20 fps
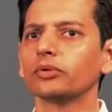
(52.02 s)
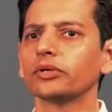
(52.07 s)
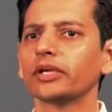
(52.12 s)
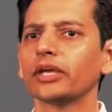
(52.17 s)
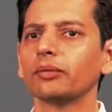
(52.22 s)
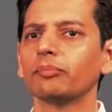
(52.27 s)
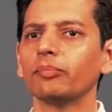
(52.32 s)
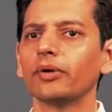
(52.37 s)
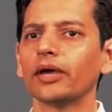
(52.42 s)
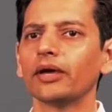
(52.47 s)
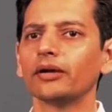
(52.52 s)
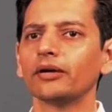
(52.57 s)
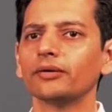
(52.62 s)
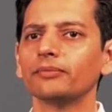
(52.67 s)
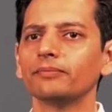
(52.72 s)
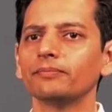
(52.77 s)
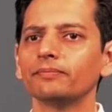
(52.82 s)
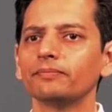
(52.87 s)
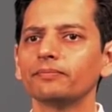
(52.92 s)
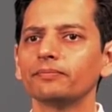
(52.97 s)
will get better.
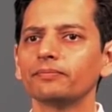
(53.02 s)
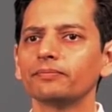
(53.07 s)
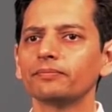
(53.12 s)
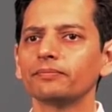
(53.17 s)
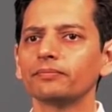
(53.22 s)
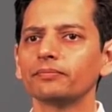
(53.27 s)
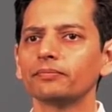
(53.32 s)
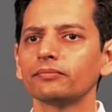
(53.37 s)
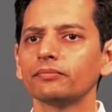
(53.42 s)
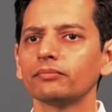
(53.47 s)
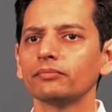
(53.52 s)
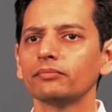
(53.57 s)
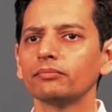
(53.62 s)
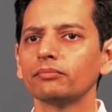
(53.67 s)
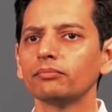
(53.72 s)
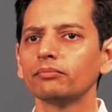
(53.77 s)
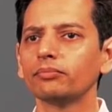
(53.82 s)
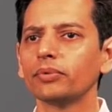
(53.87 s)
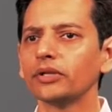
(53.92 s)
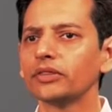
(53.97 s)

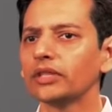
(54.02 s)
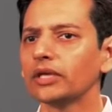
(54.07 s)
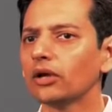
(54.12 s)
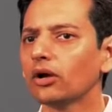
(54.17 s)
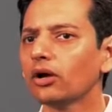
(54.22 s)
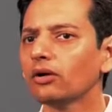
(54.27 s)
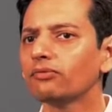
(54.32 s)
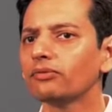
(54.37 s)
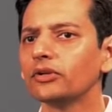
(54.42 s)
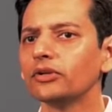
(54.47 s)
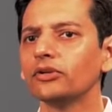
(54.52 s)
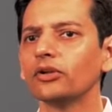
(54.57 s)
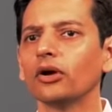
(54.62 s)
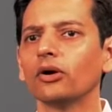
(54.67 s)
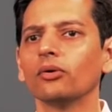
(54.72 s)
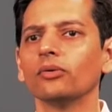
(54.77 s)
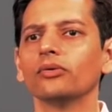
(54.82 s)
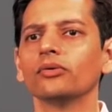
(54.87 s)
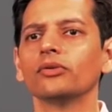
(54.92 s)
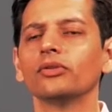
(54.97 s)
But they often
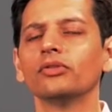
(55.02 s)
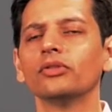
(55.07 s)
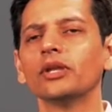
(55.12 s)
don't.